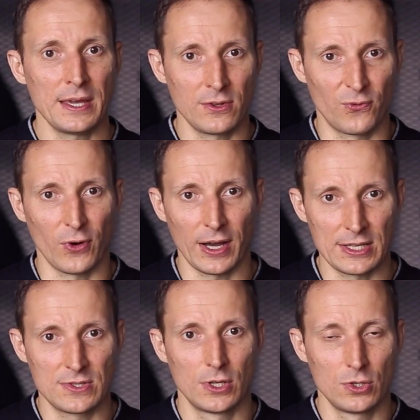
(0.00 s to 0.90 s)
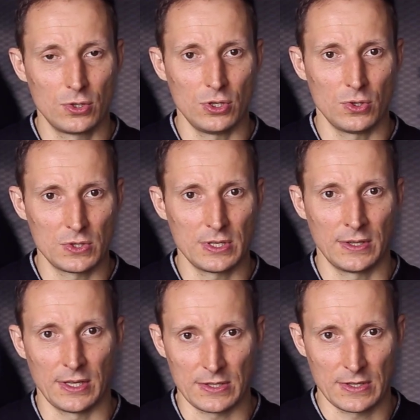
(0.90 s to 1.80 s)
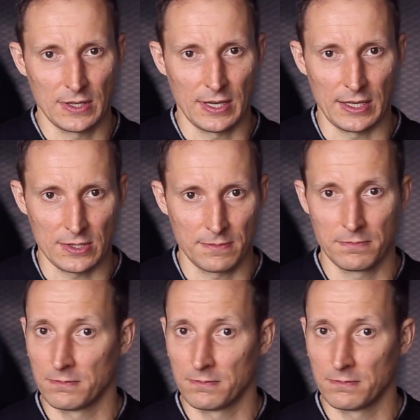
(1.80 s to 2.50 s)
advised to use in this case.